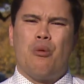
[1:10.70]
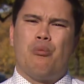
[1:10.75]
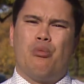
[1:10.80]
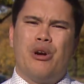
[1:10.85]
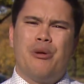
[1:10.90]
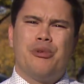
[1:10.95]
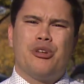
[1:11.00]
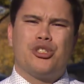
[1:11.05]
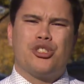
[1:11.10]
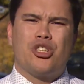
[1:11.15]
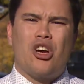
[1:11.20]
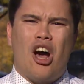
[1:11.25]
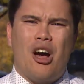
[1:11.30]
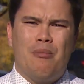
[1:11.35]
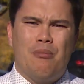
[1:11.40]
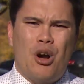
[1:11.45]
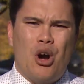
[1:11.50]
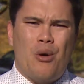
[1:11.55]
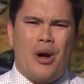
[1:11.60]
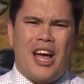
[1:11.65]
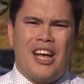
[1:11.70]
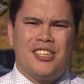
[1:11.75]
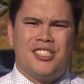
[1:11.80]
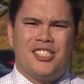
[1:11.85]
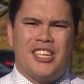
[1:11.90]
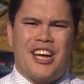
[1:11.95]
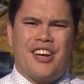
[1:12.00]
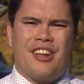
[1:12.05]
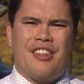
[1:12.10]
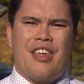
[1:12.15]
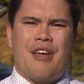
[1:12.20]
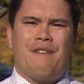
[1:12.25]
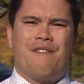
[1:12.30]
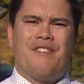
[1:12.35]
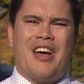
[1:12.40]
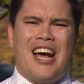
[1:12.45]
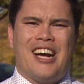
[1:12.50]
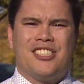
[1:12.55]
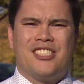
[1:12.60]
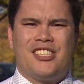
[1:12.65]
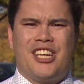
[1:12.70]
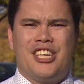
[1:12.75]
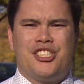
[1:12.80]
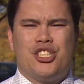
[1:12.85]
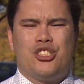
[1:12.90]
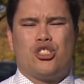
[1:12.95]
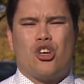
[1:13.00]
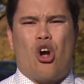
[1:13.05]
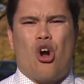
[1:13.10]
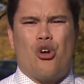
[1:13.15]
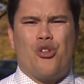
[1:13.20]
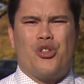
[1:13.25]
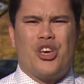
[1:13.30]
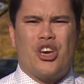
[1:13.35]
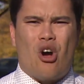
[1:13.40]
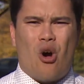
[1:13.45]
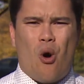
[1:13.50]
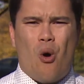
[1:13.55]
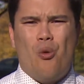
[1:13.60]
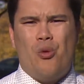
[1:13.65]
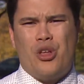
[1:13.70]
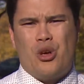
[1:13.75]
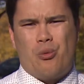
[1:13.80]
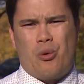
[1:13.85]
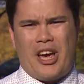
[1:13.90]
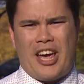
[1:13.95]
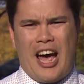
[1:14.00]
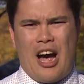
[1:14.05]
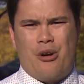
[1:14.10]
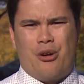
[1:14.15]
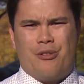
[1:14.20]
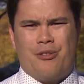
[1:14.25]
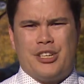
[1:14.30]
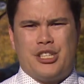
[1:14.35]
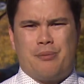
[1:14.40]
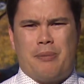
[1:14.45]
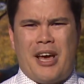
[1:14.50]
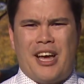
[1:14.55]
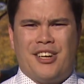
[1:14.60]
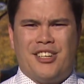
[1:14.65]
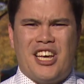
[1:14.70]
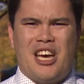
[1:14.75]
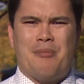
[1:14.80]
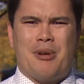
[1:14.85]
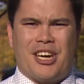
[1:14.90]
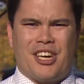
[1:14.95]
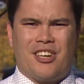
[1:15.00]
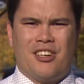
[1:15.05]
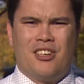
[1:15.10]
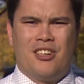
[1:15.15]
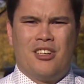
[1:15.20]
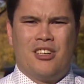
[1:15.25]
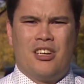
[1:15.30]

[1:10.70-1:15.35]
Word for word: Premier Scott Moe has said that vaccinations are the only way out of this pandemic.